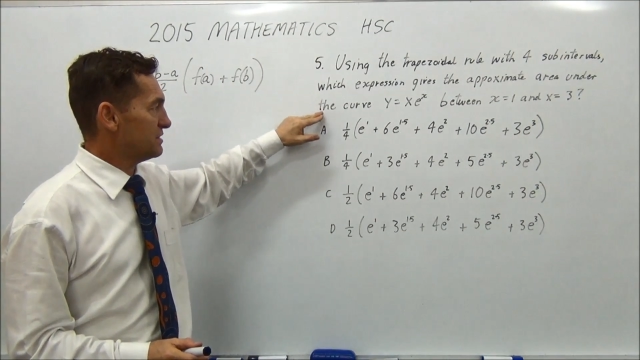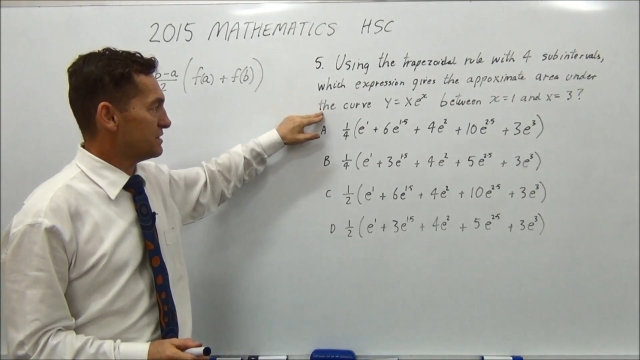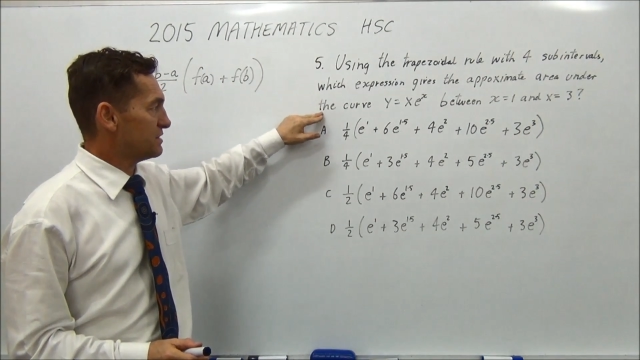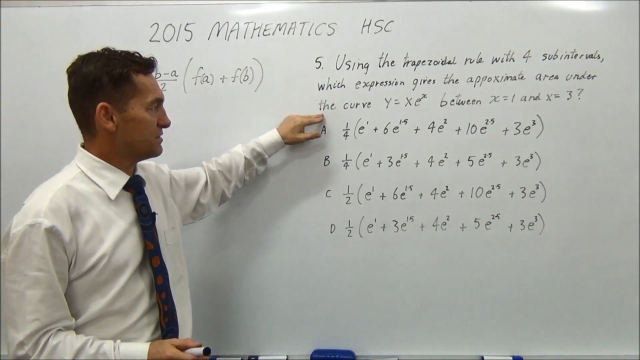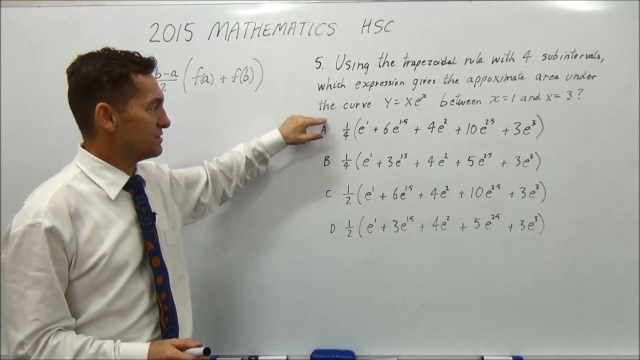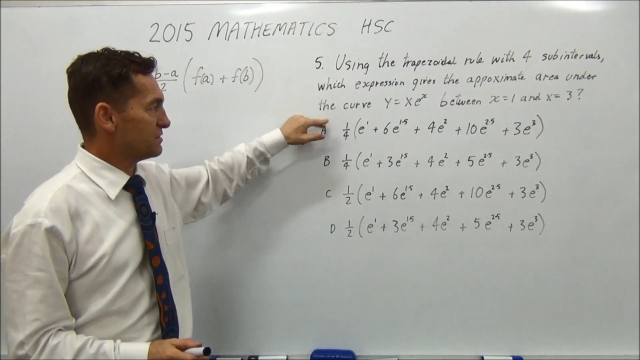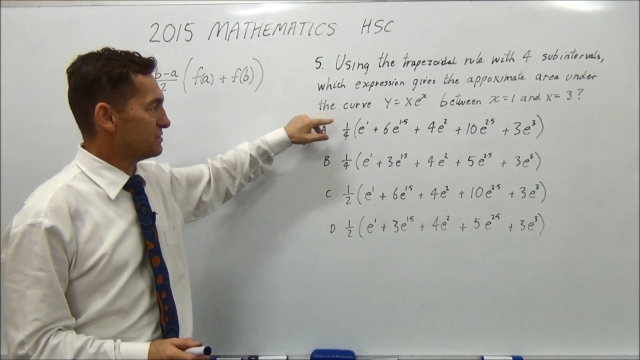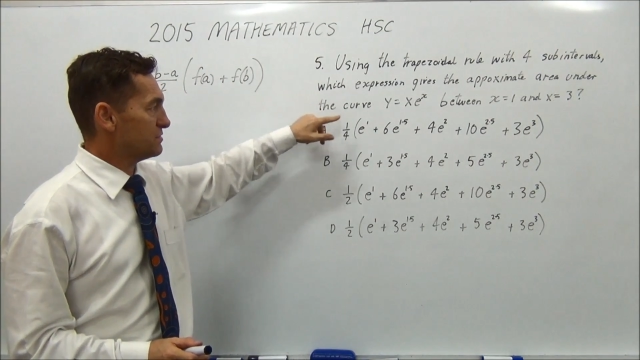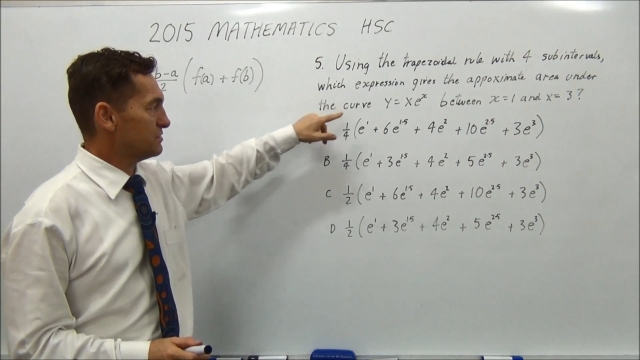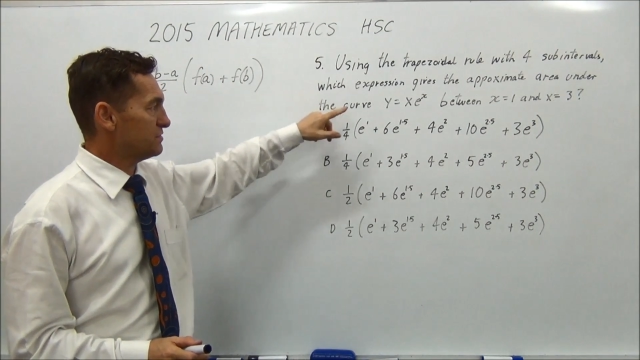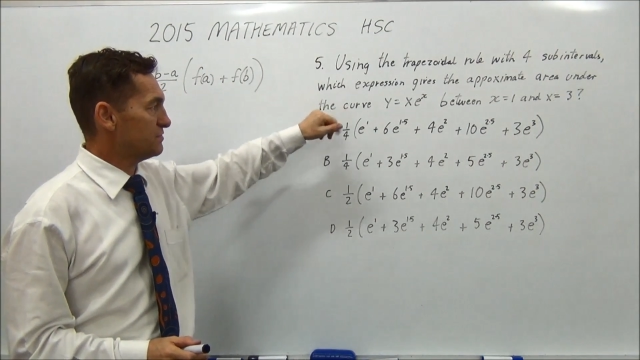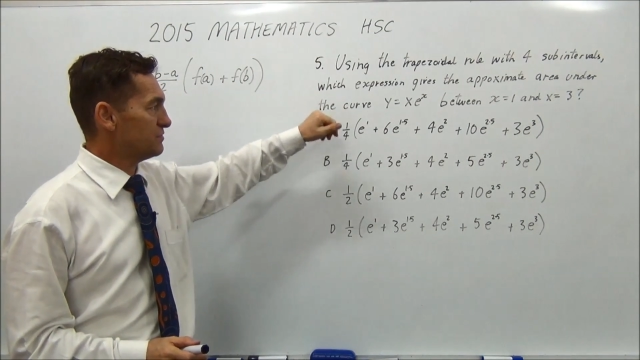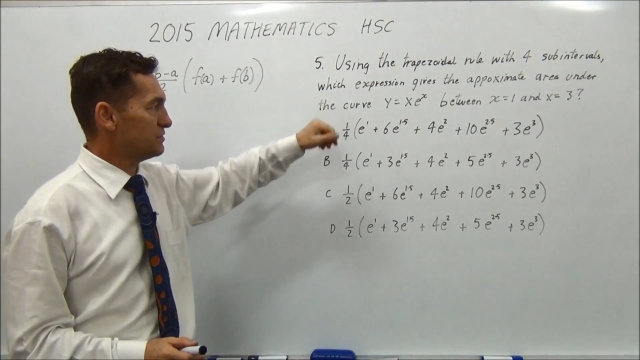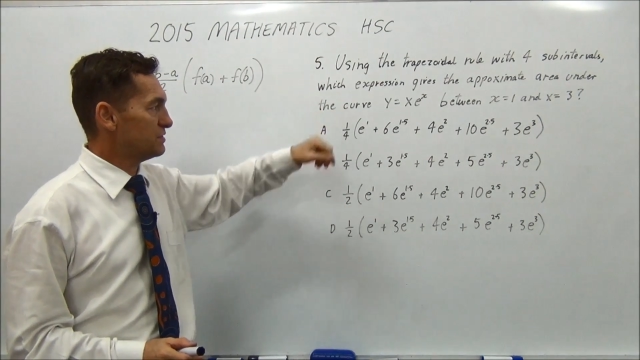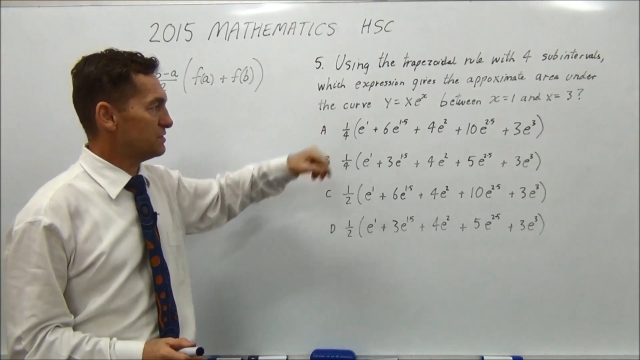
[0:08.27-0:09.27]
under the
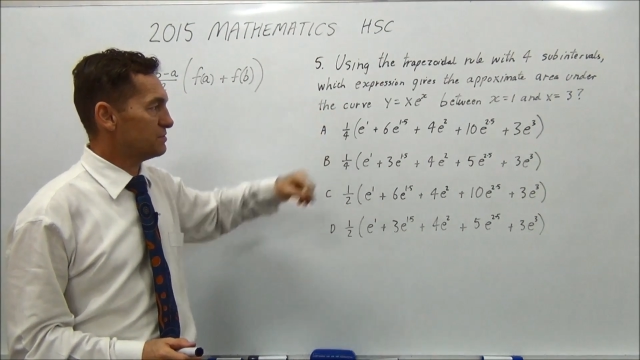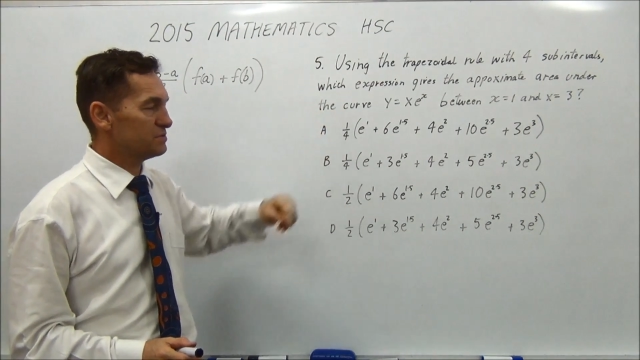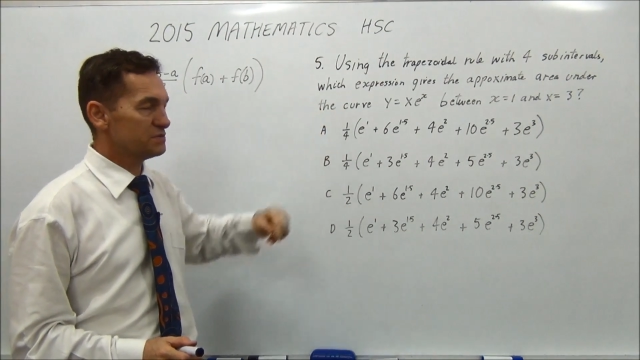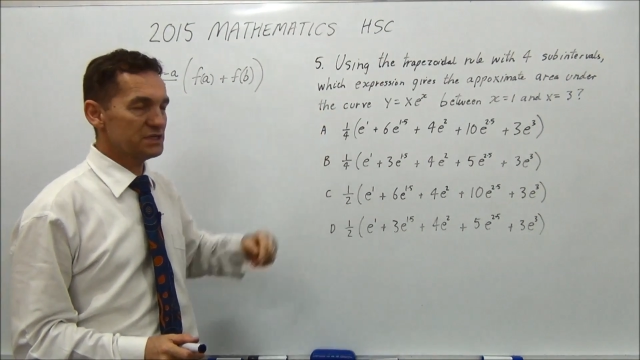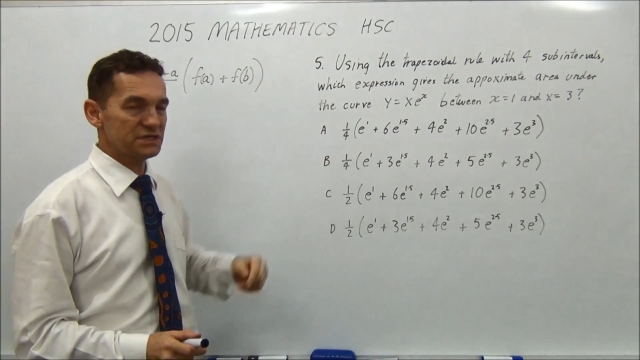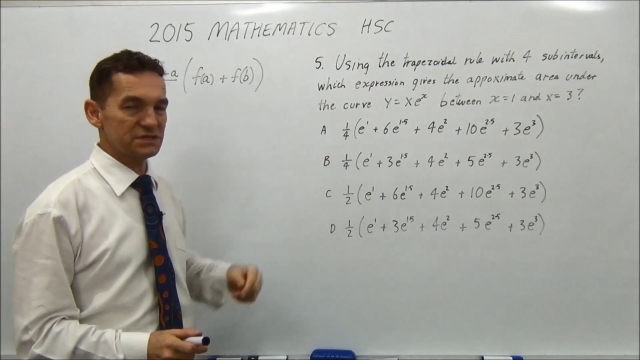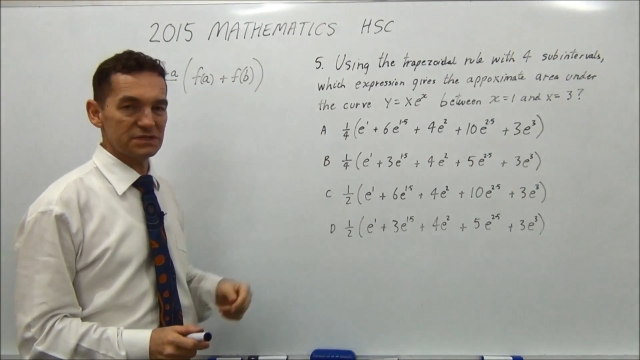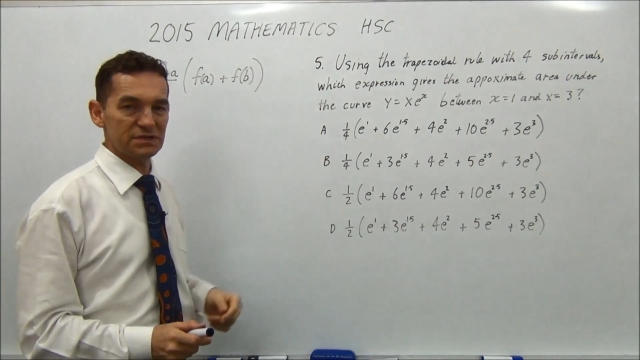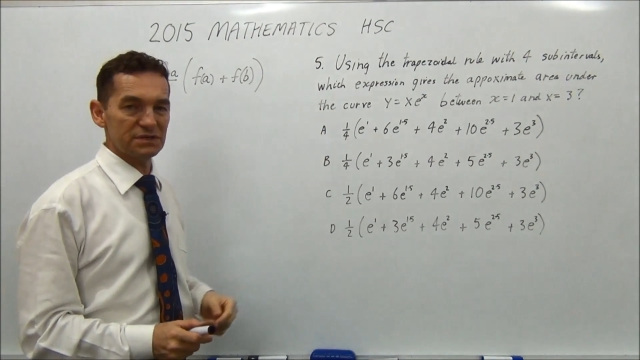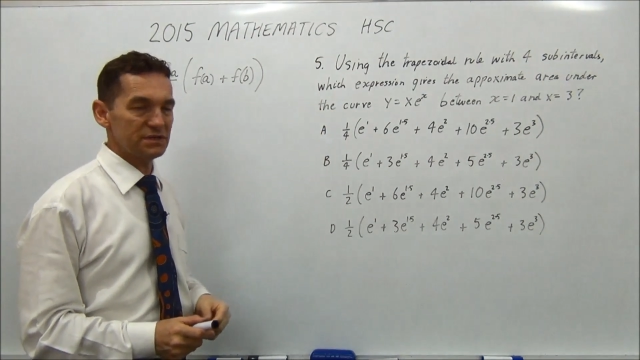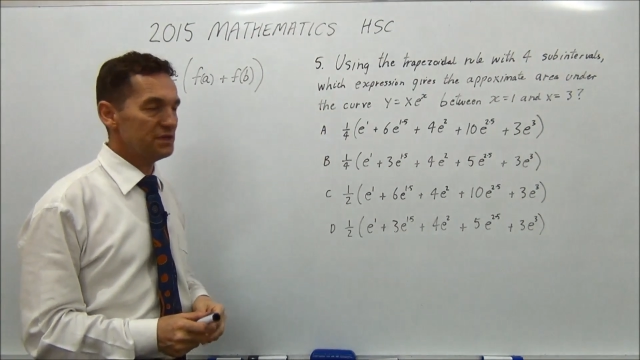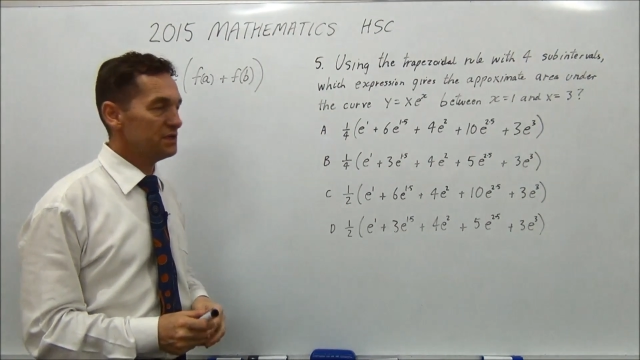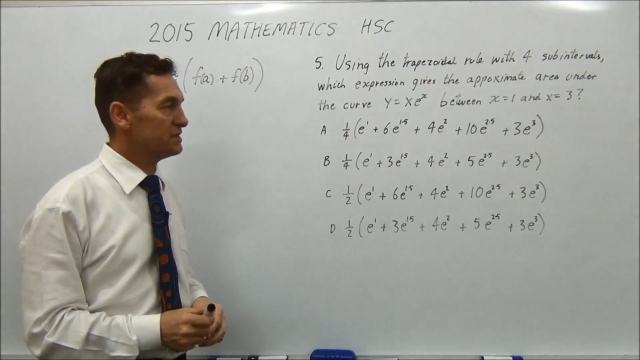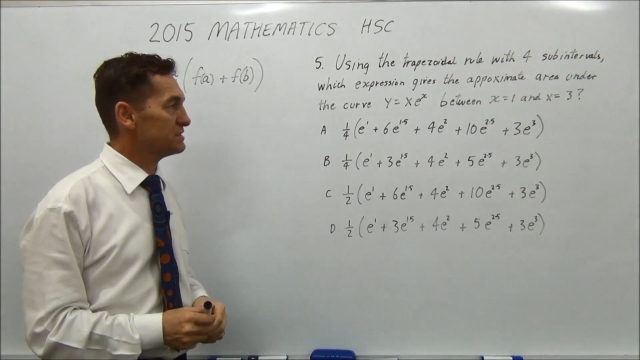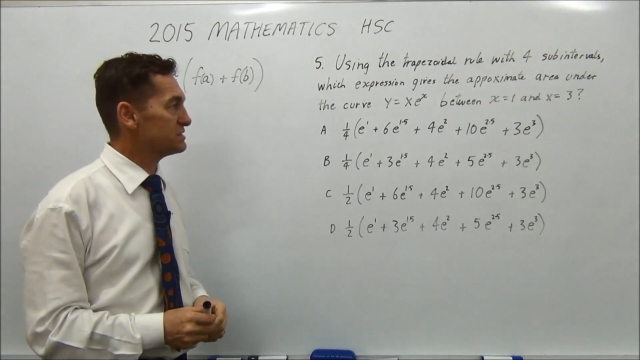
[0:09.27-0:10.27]
curve y equals x e to
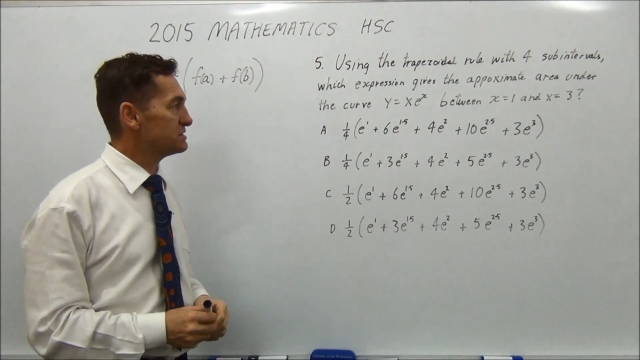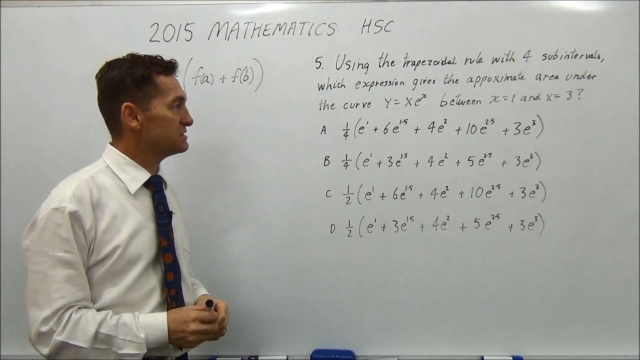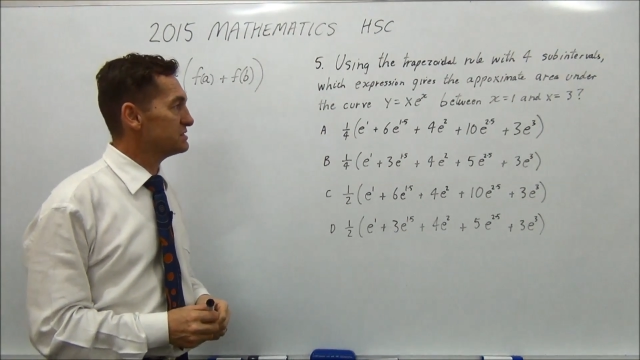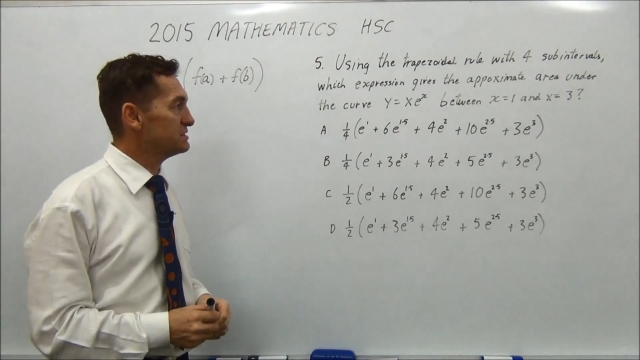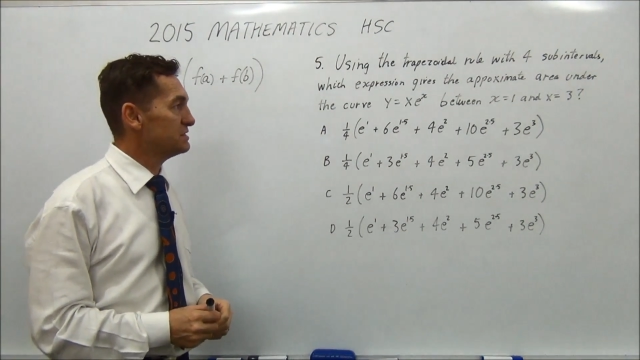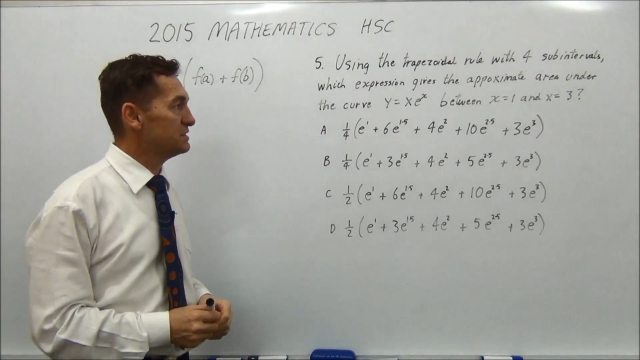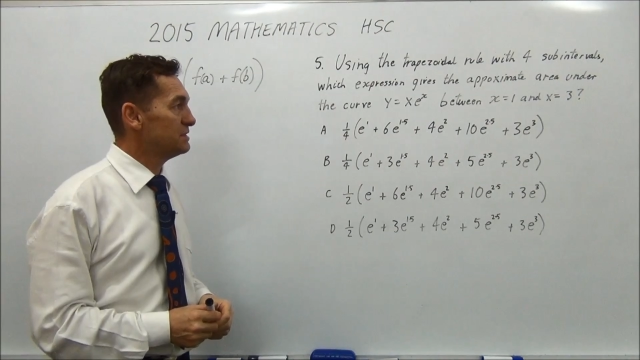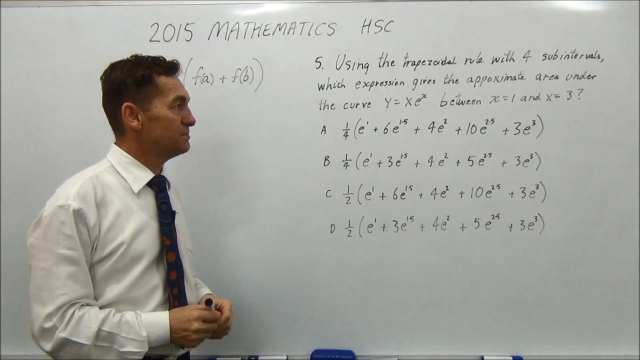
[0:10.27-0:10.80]
the x